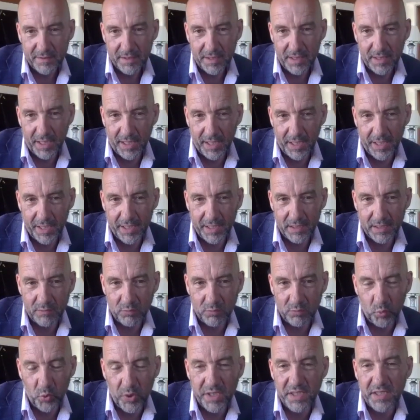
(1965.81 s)
and
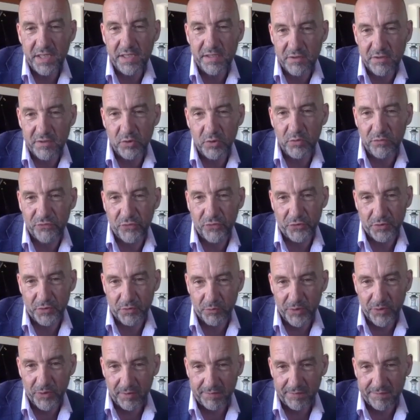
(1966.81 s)
we need you for the
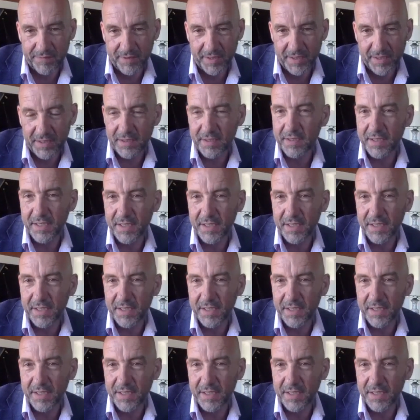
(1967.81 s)
real thing,